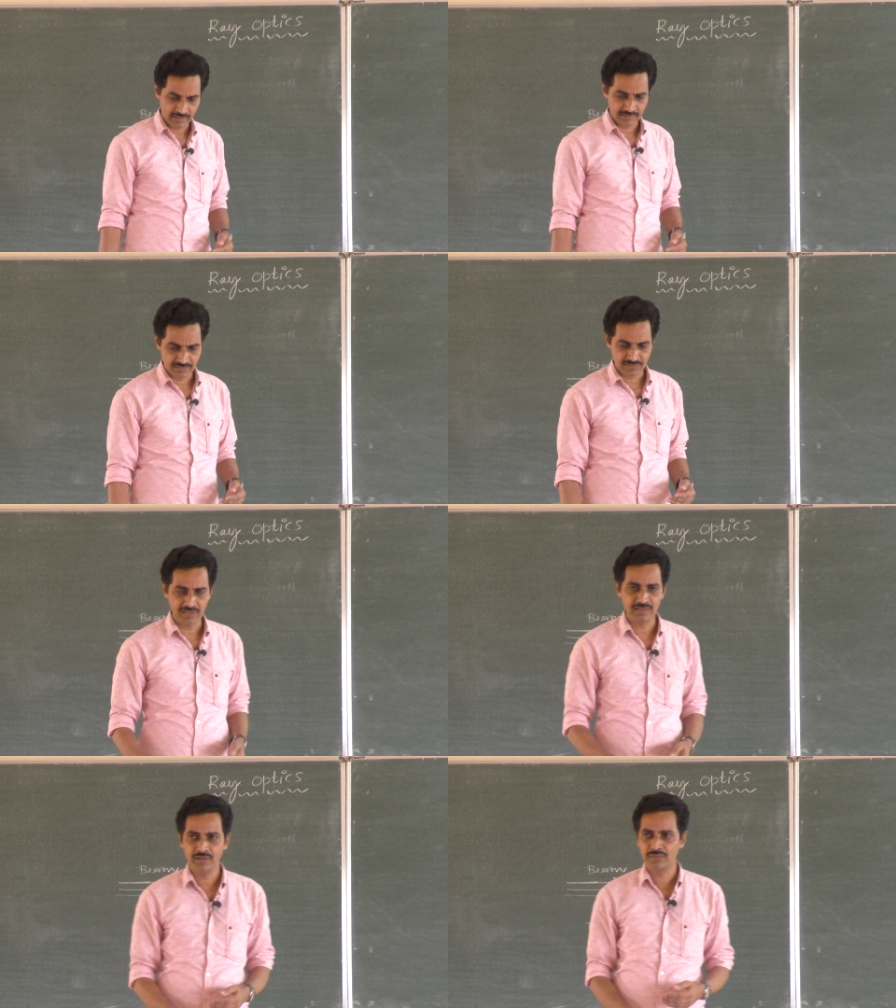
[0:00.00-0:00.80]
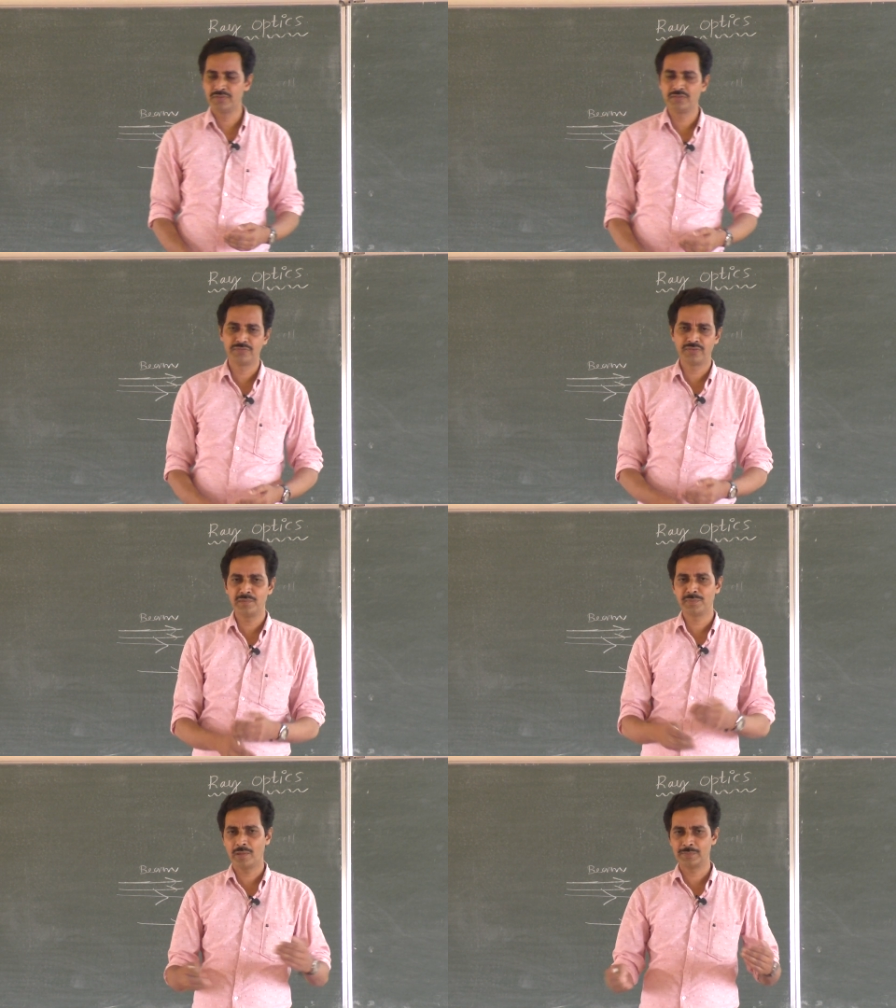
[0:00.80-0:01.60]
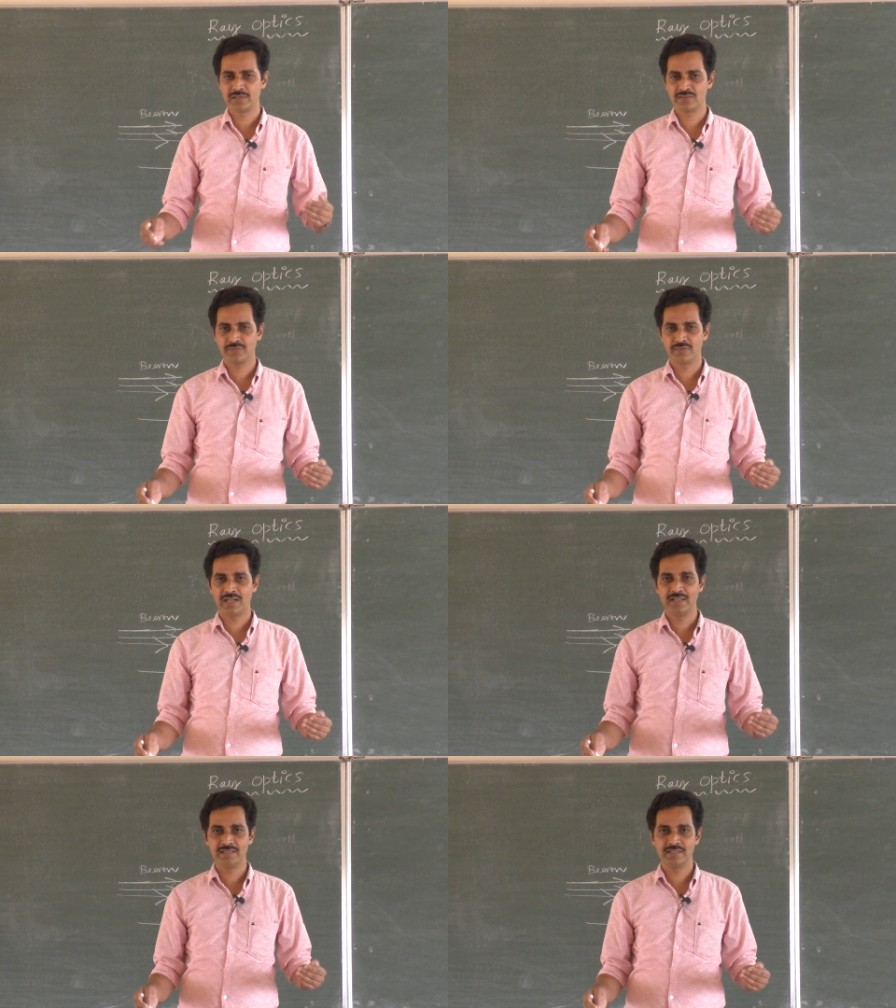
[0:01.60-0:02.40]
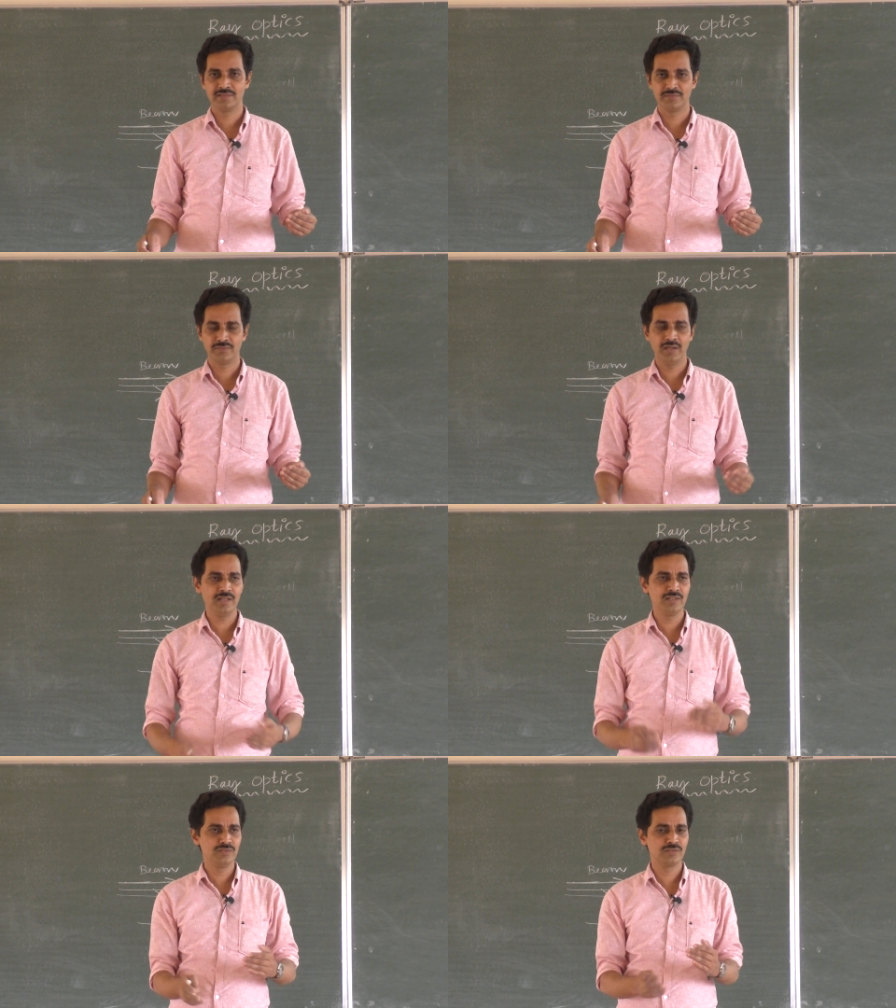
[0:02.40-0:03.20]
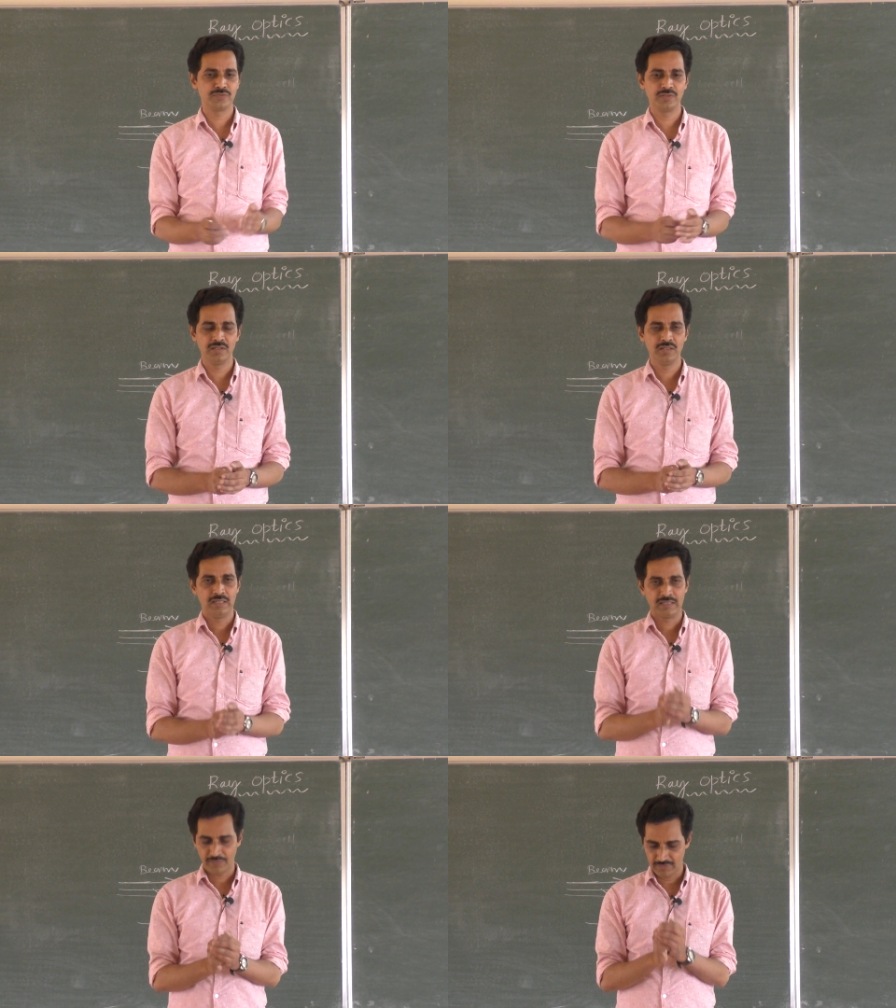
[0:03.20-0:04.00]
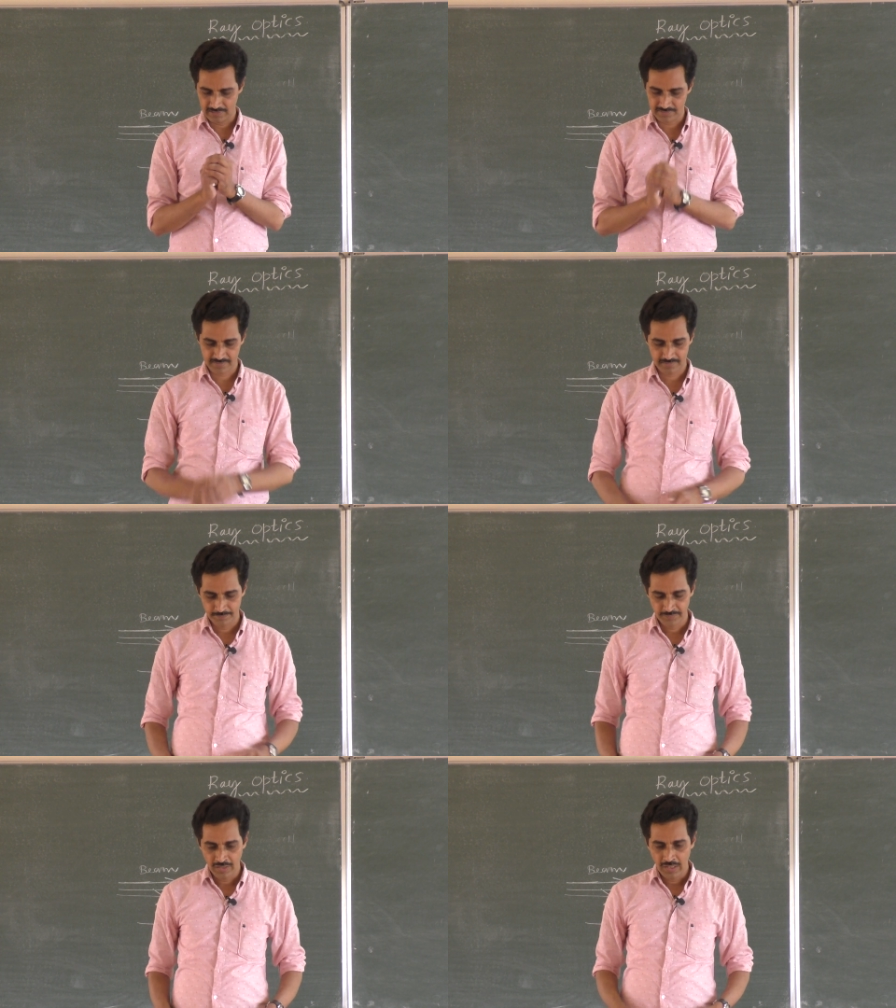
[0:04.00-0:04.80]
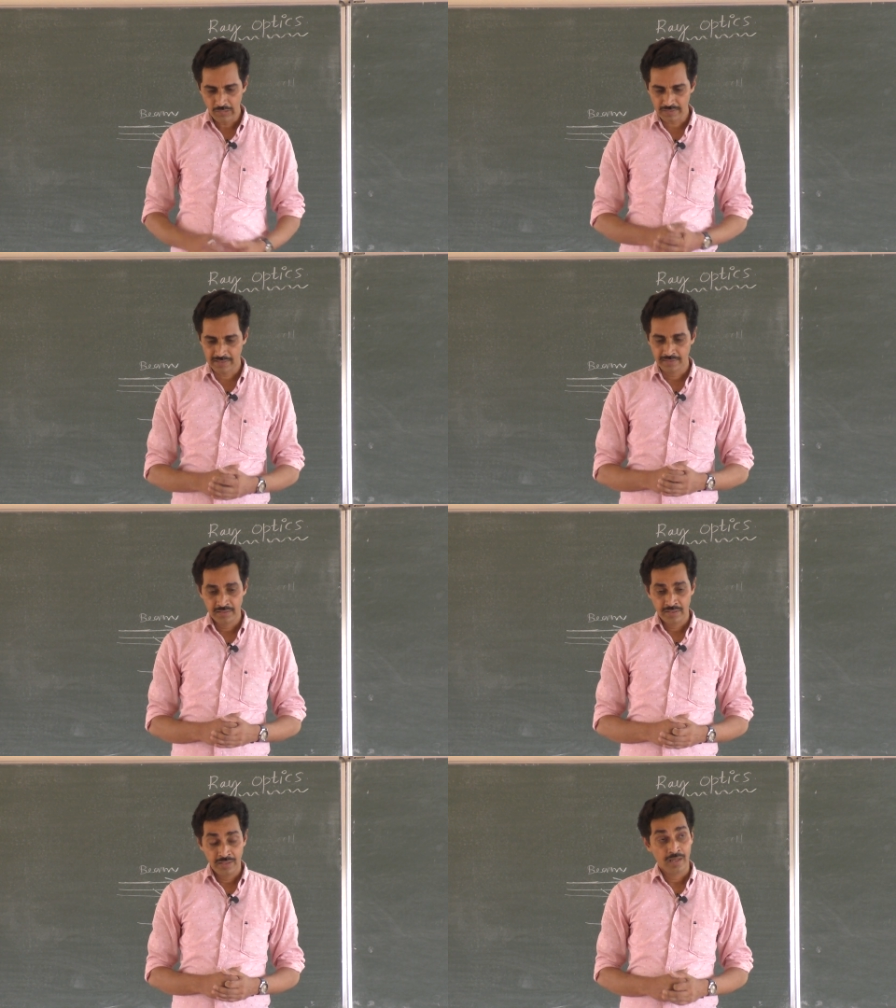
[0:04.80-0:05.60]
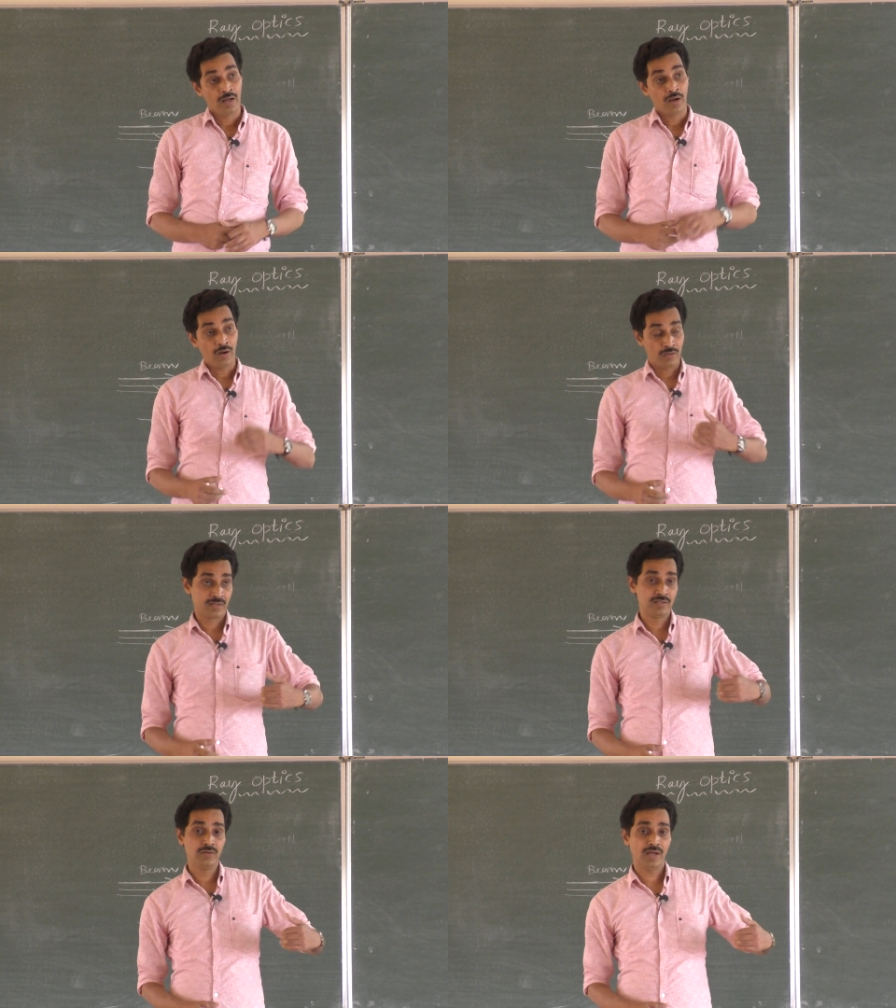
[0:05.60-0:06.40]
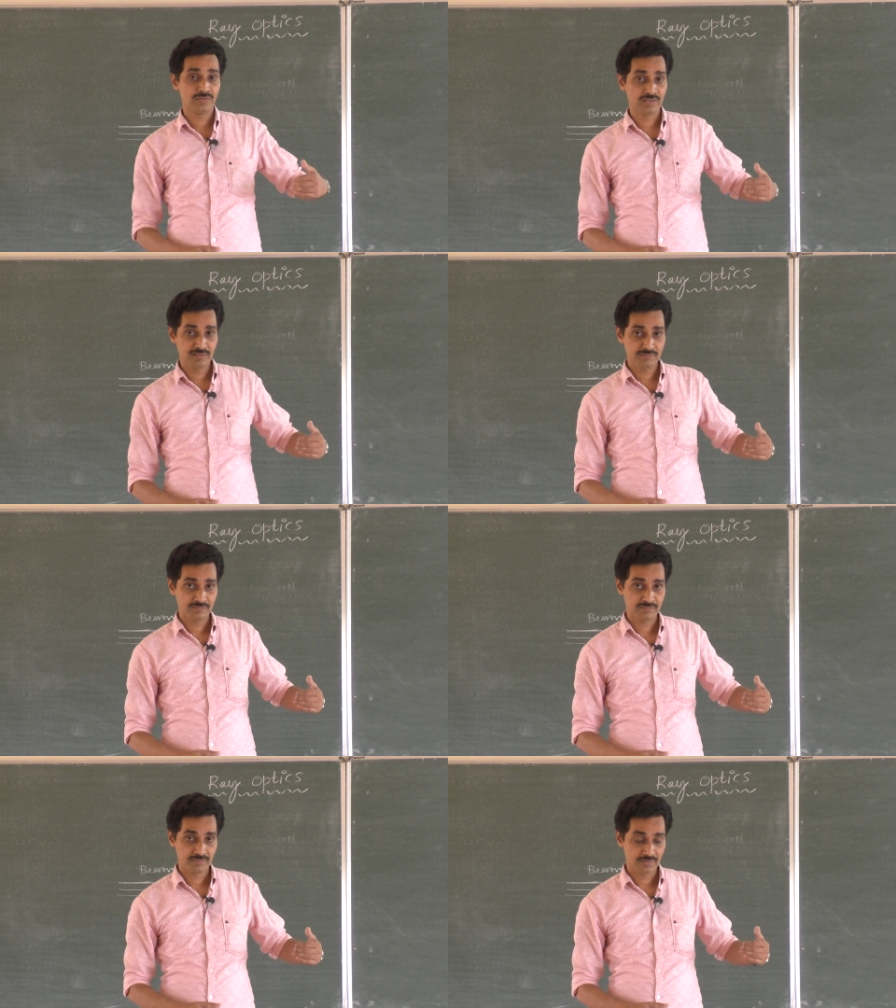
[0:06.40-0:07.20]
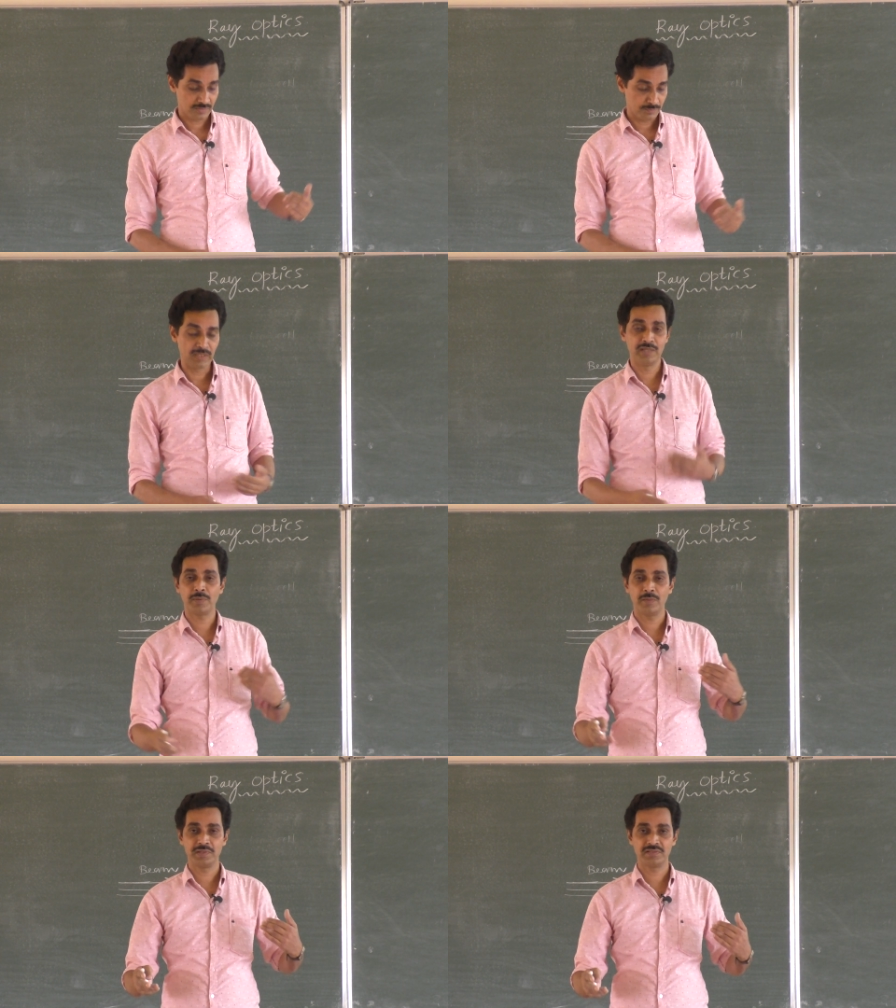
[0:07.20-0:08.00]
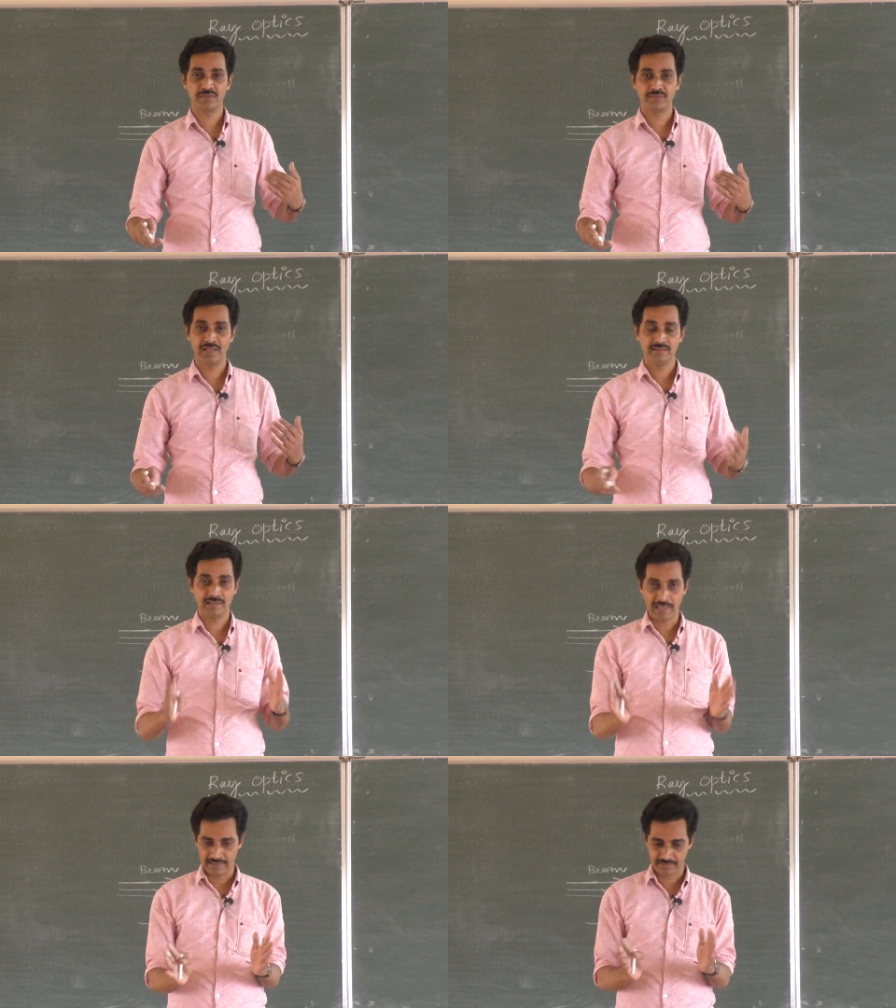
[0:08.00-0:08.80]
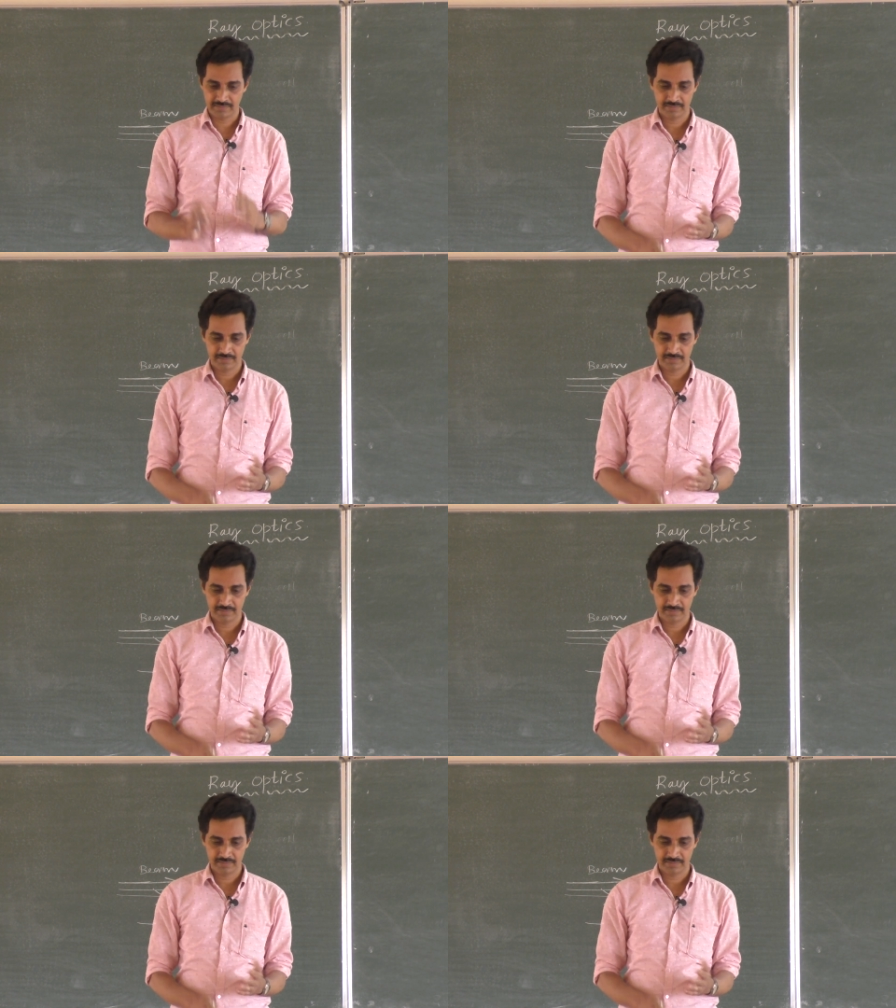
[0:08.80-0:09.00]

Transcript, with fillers: that study of different properties of light is very useful nowadays okay Already you have seen many properties of light like